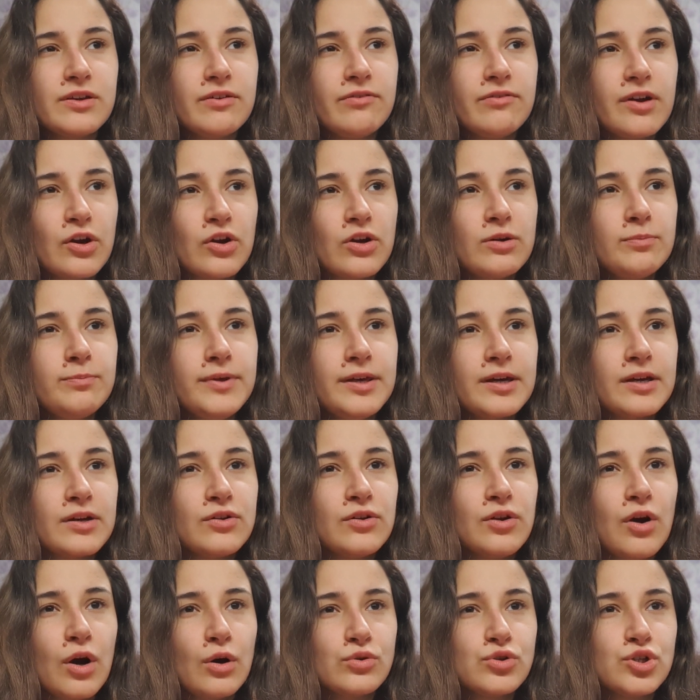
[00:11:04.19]
a very big
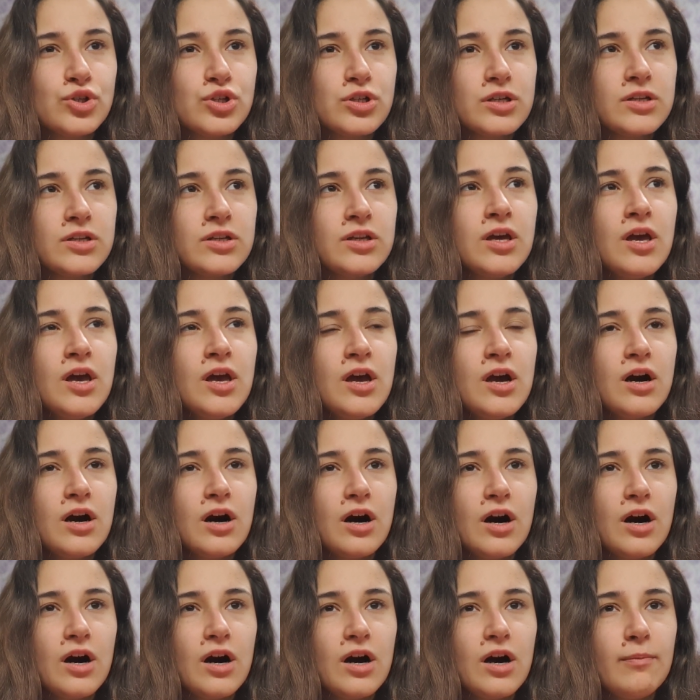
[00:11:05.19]
notion
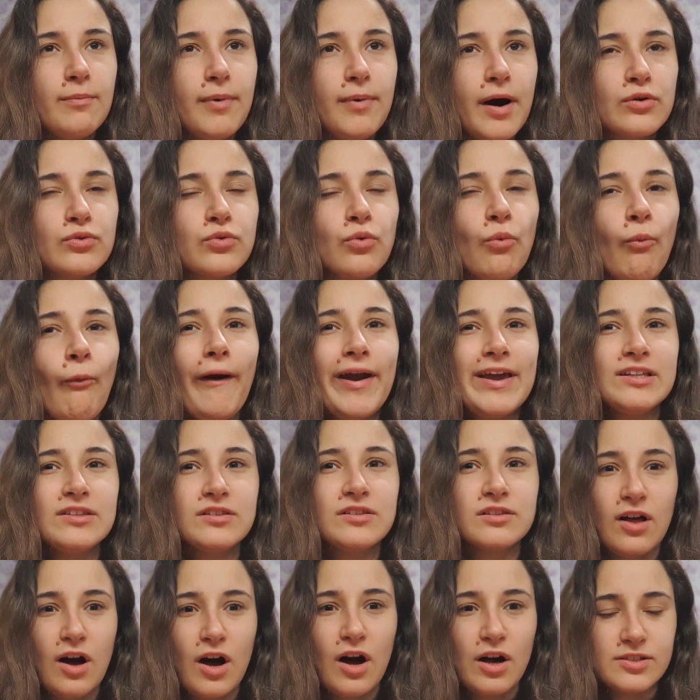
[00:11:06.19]
about
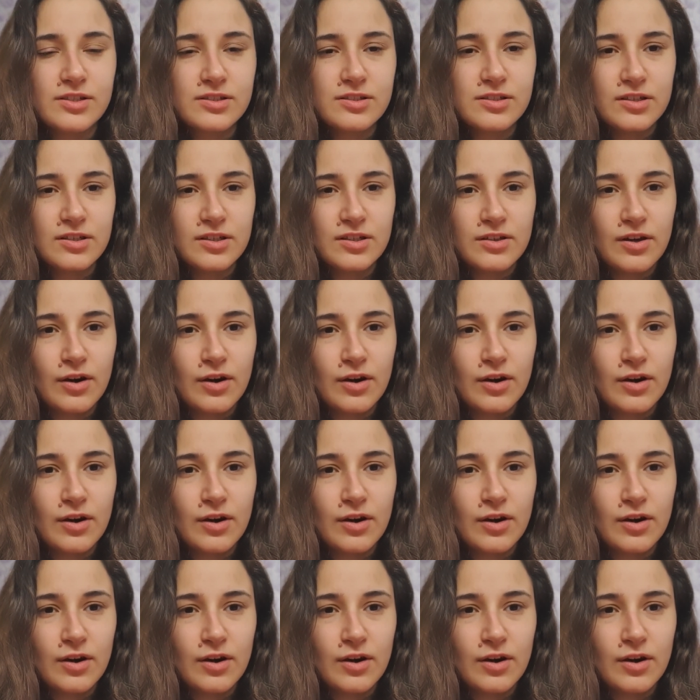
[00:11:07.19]
weight loss,